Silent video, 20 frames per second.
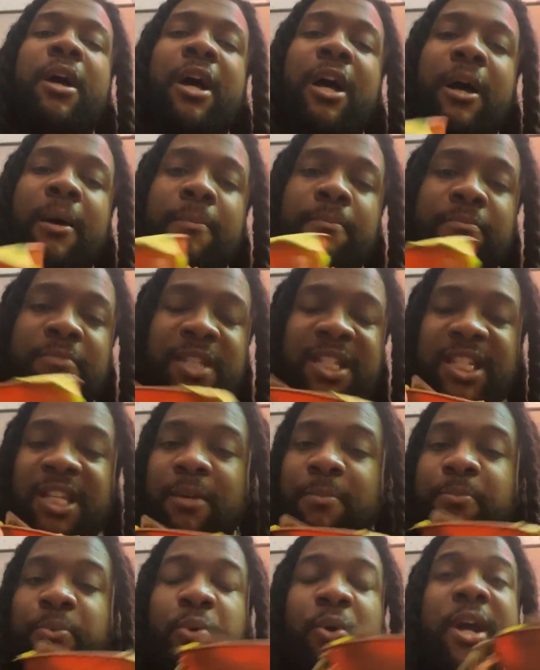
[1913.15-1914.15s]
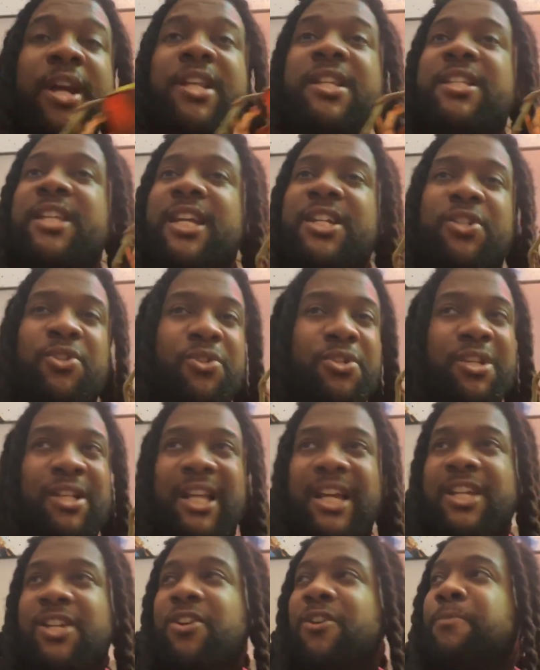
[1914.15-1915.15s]
Um, the predecessor
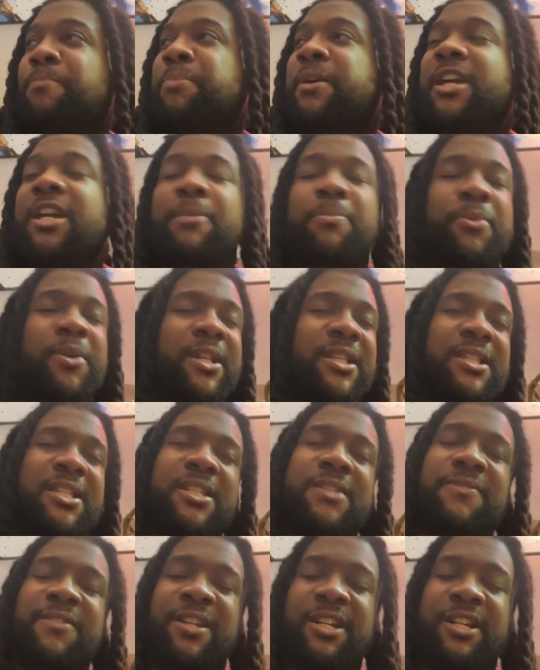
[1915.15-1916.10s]
to like your pink princess